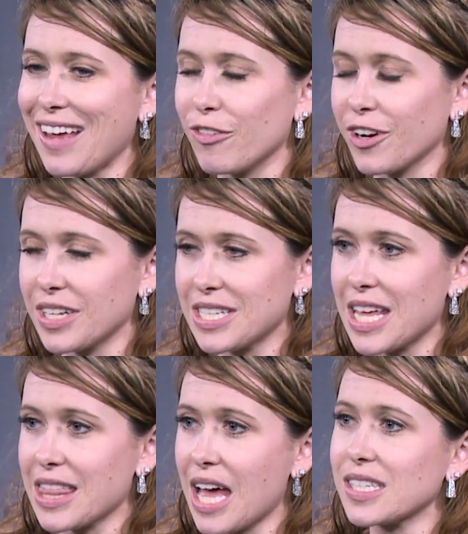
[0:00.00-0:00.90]
if you're going to
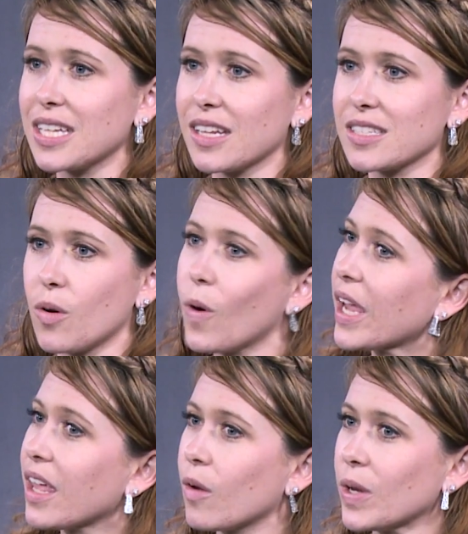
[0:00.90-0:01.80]
take that stance, then
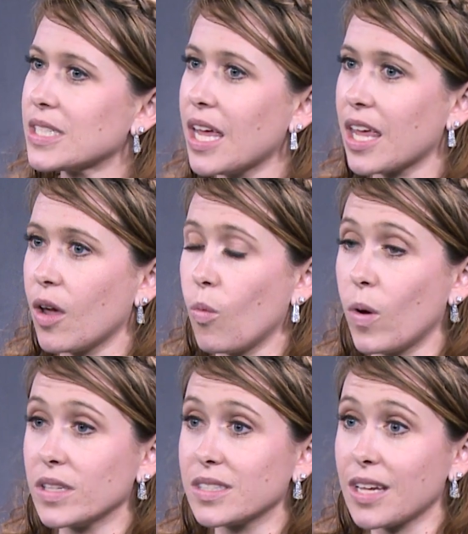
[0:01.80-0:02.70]
why can't we take it
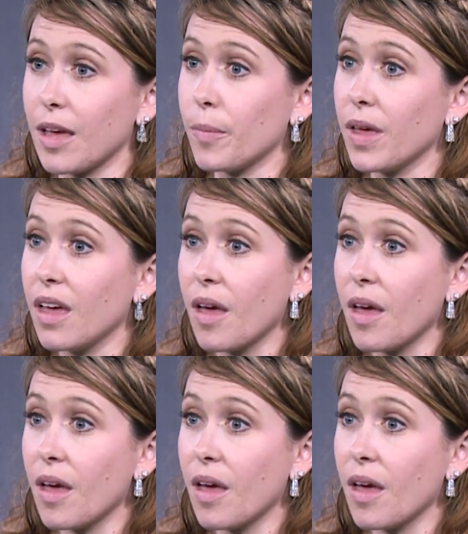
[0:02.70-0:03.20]
one step